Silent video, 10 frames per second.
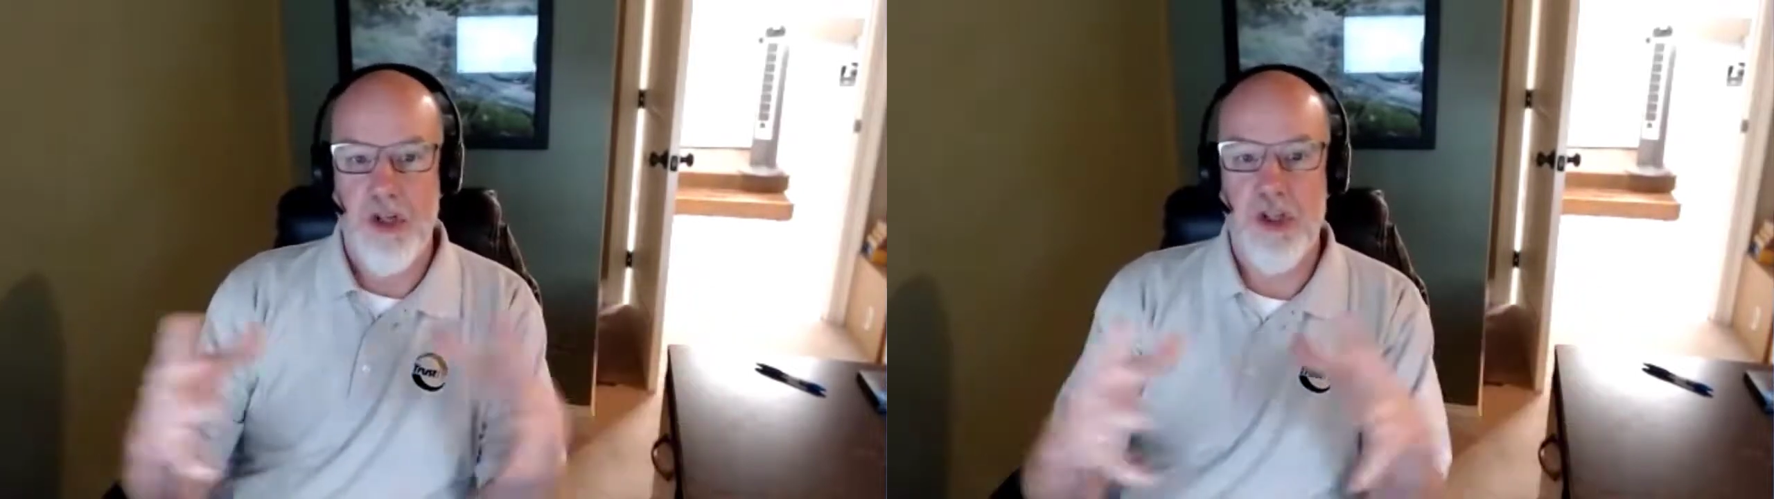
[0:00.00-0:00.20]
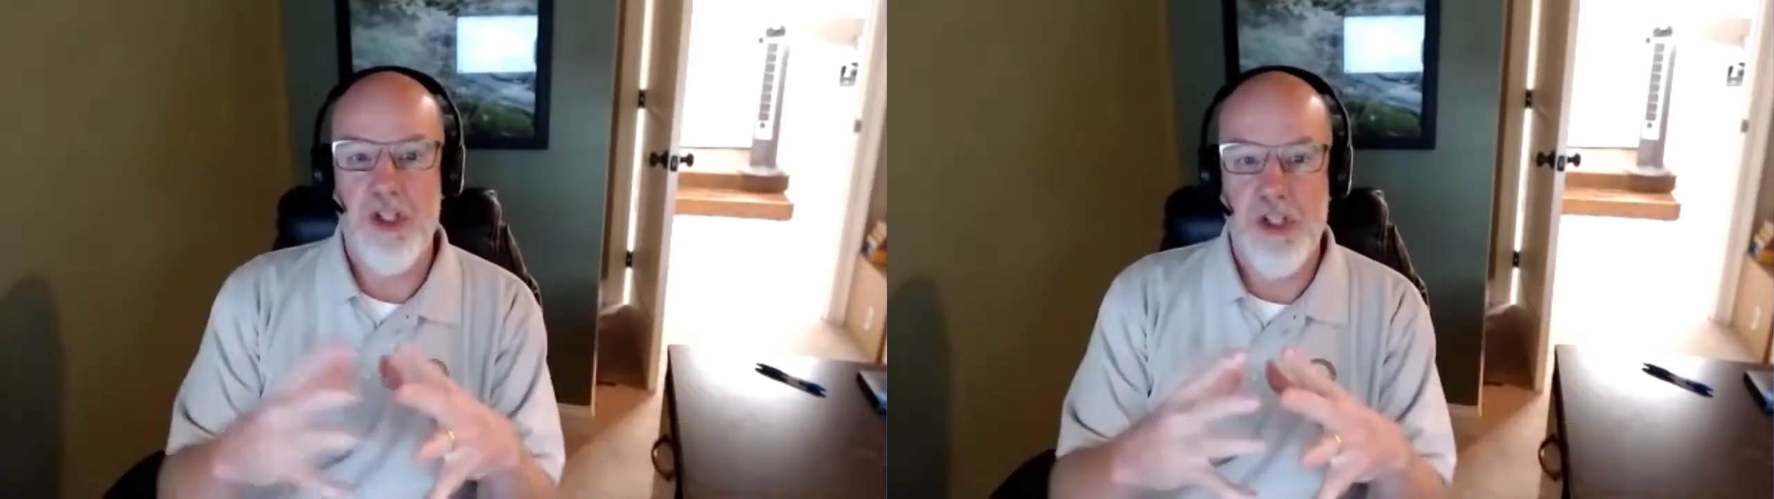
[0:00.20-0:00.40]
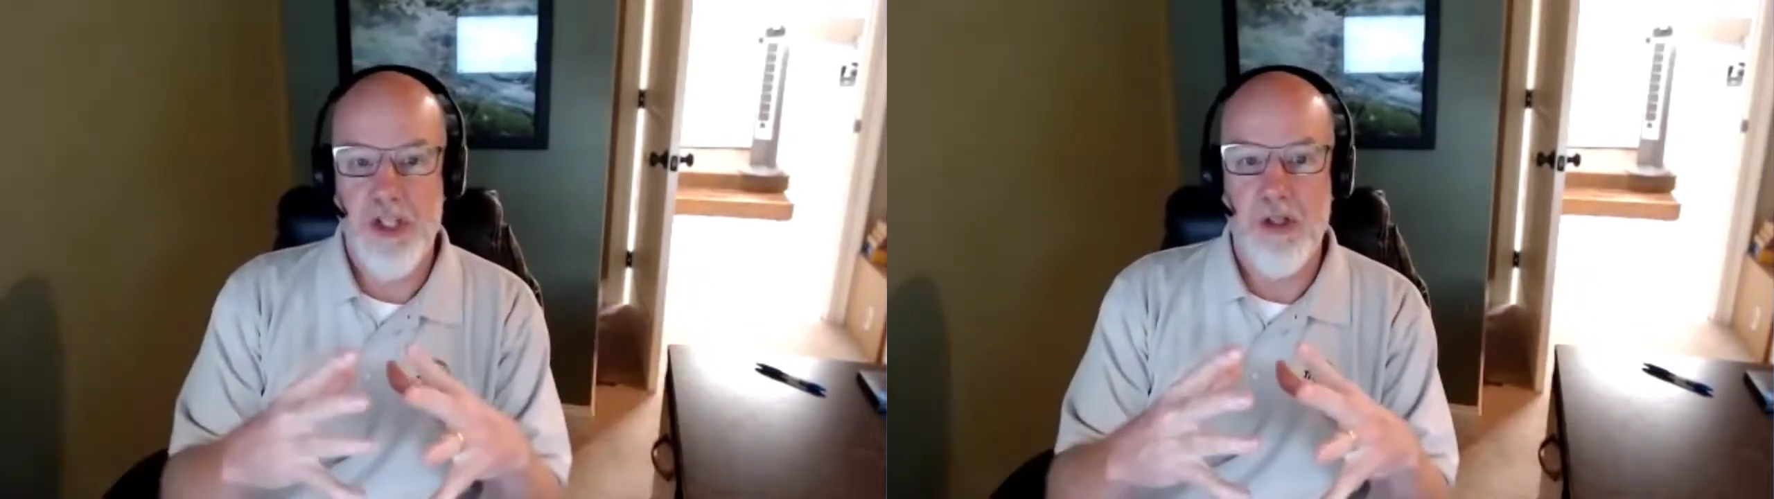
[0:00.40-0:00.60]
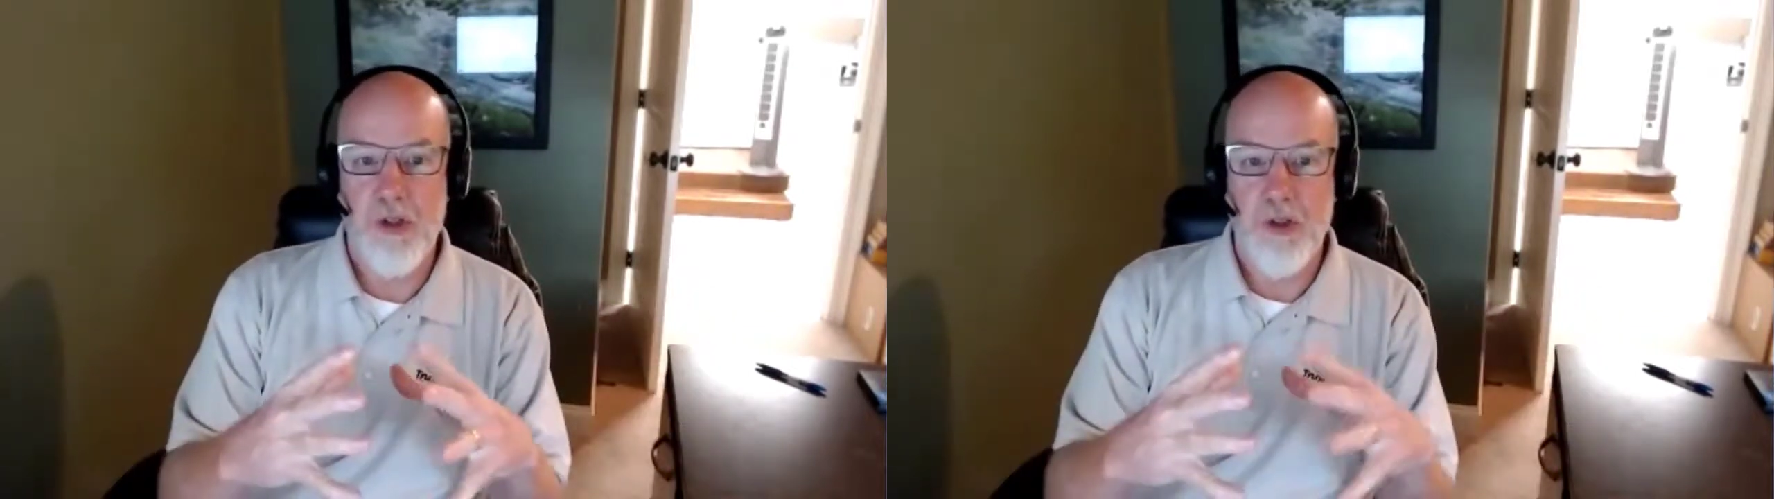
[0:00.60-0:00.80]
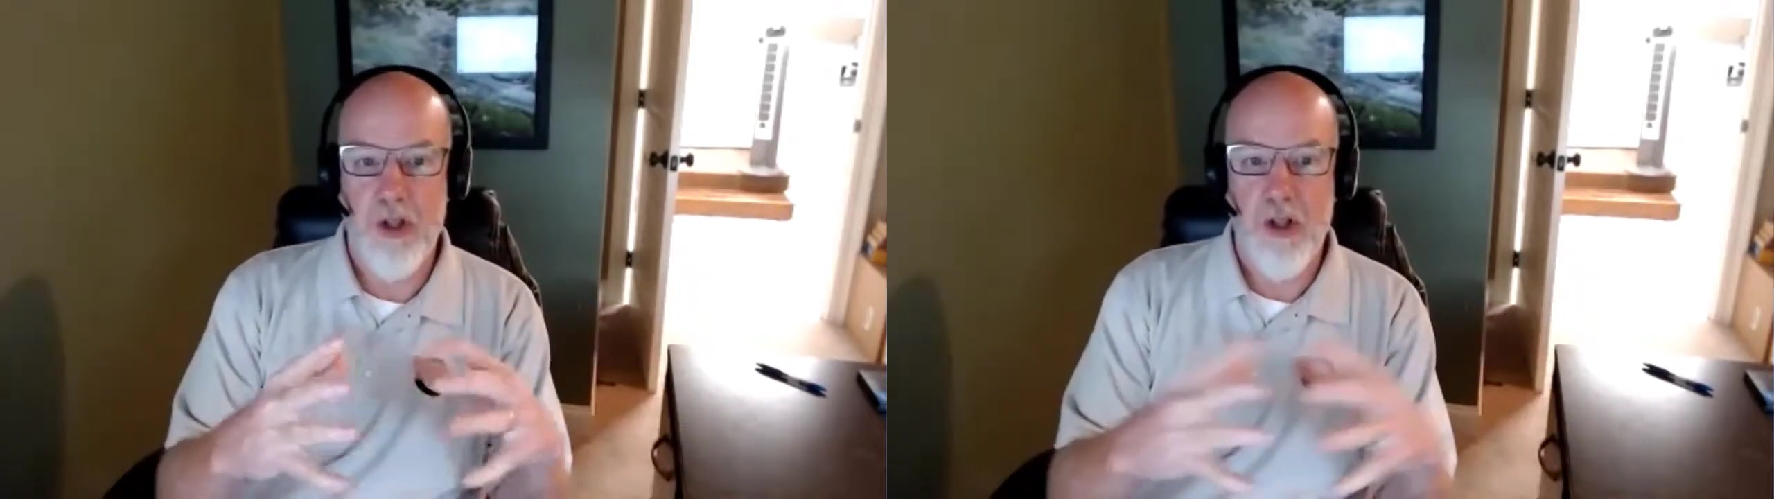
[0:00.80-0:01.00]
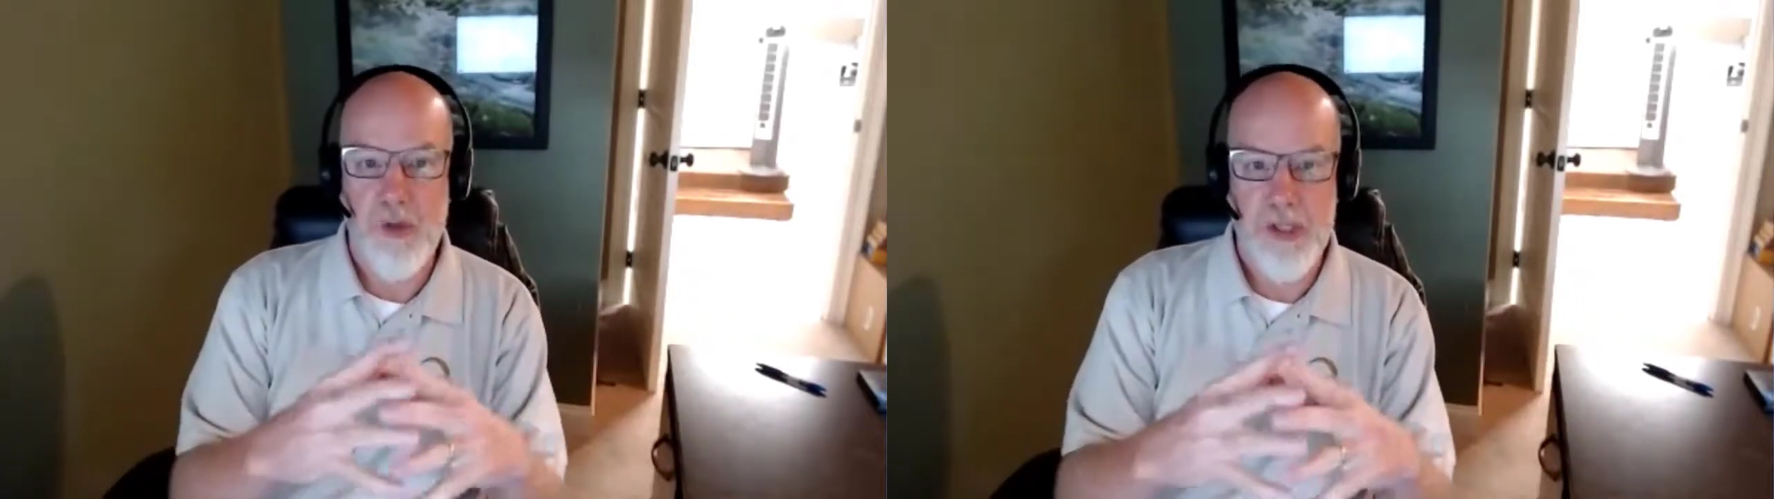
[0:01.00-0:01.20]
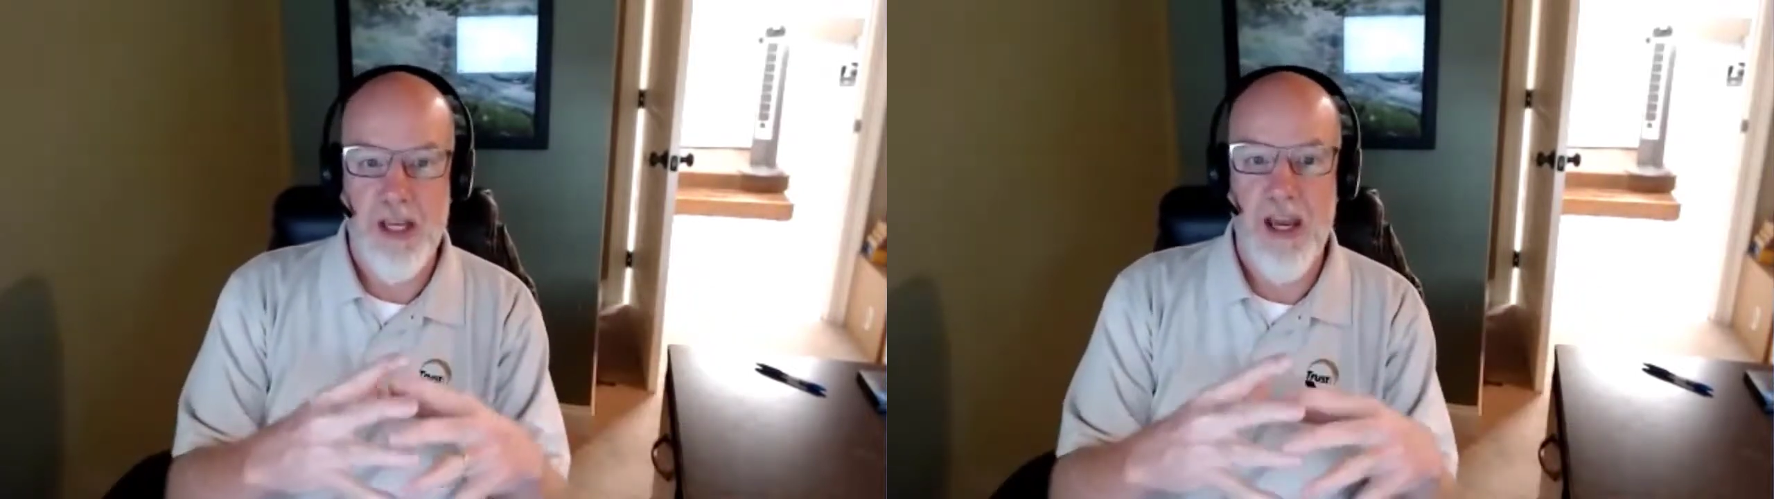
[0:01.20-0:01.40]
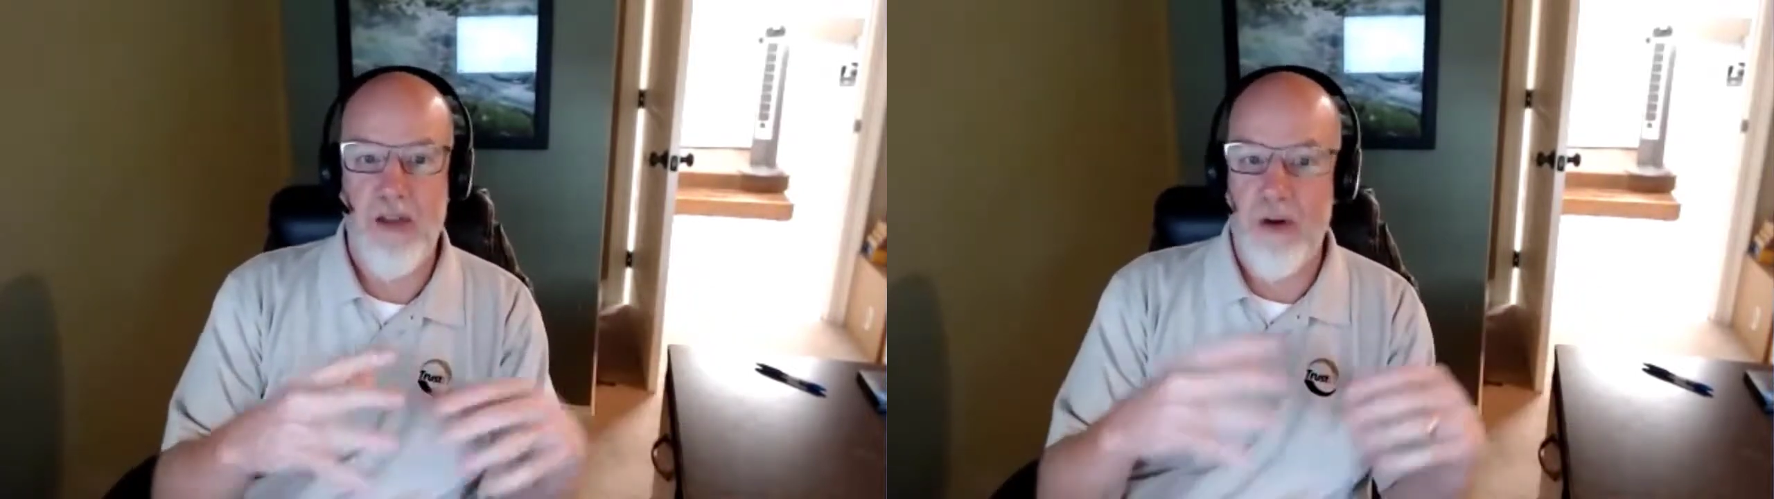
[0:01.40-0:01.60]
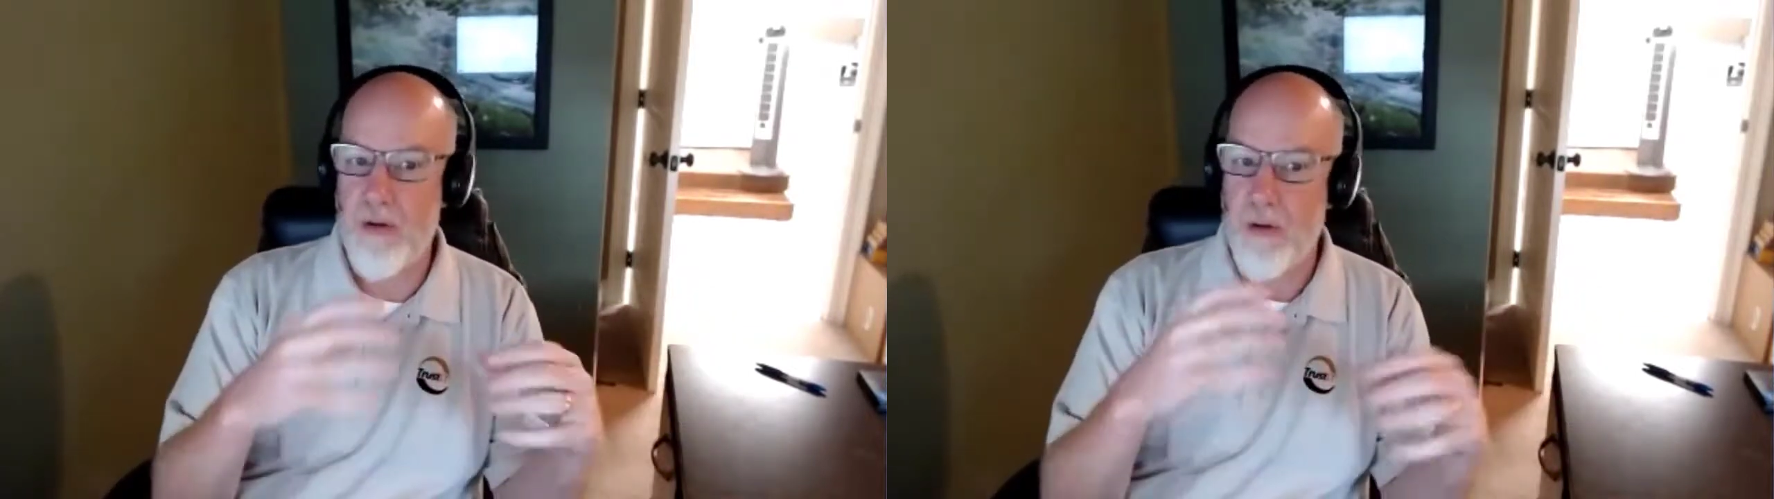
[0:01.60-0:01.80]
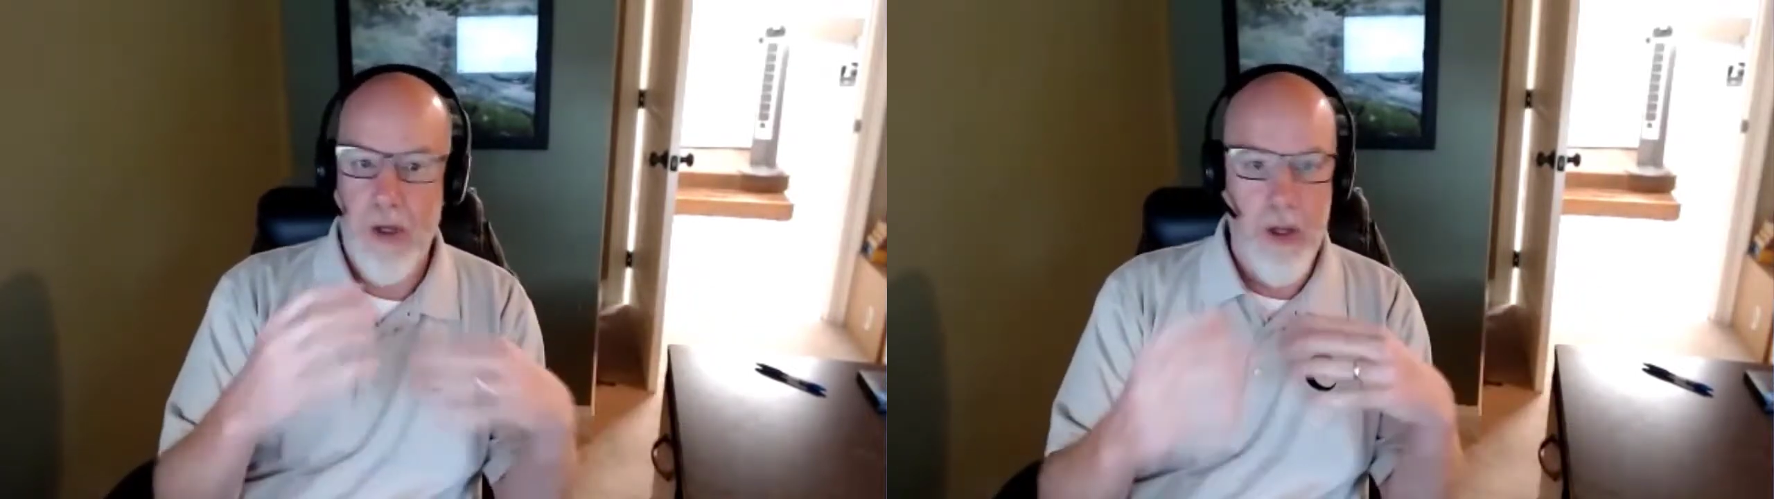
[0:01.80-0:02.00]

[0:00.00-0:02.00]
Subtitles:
you're still close together,